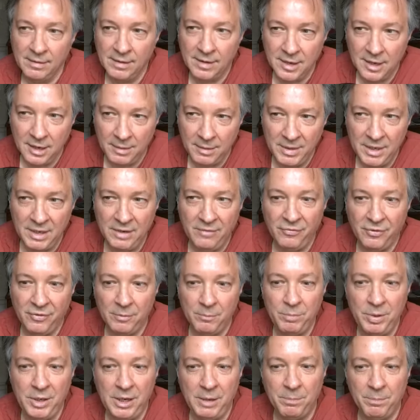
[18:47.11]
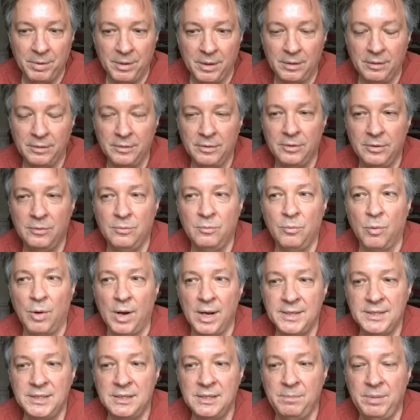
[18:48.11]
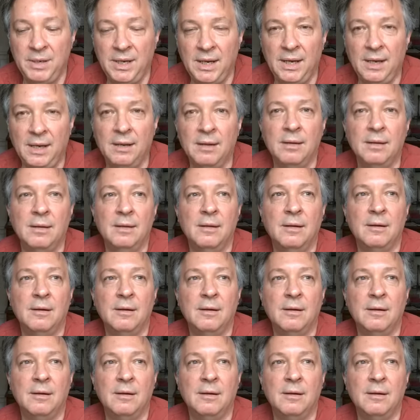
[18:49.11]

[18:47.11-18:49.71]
coming from people who want to be